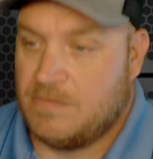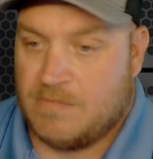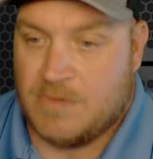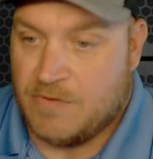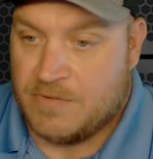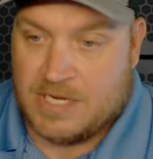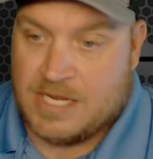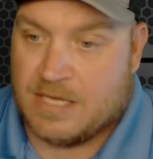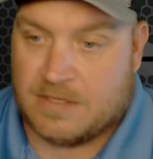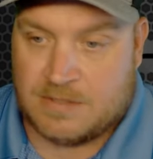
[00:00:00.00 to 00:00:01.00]
over the
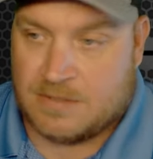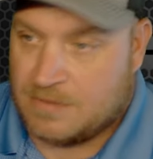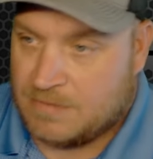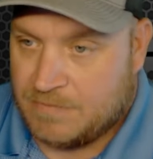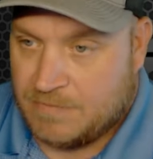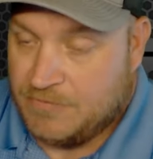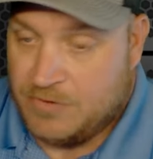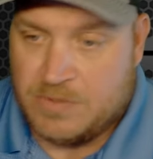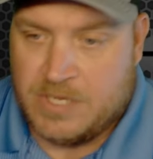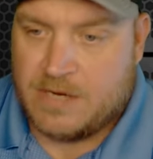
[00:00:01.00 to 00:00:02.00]
next few
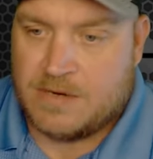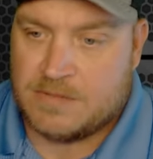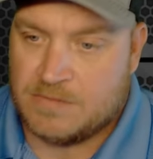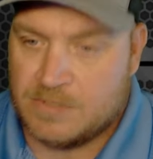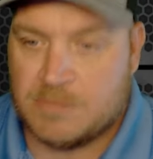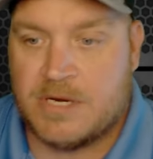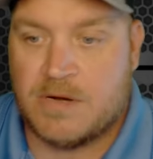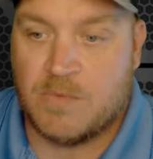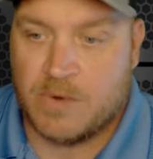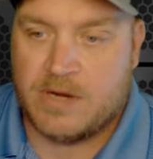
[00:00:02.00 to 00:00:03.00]
years, depending on
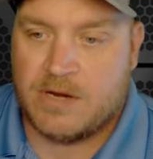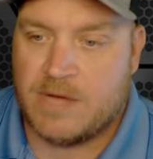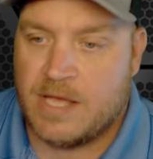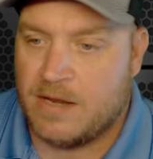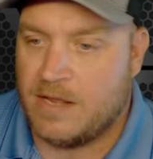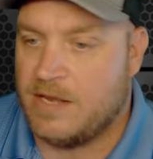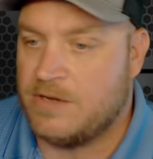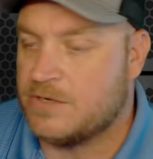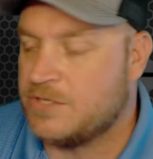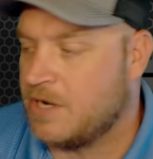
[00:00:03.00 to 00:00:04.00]
where you're at in your
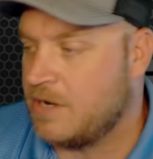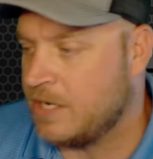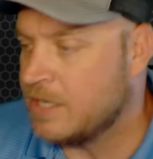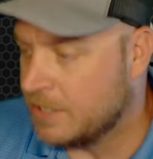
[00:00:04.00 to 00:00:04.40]
journey,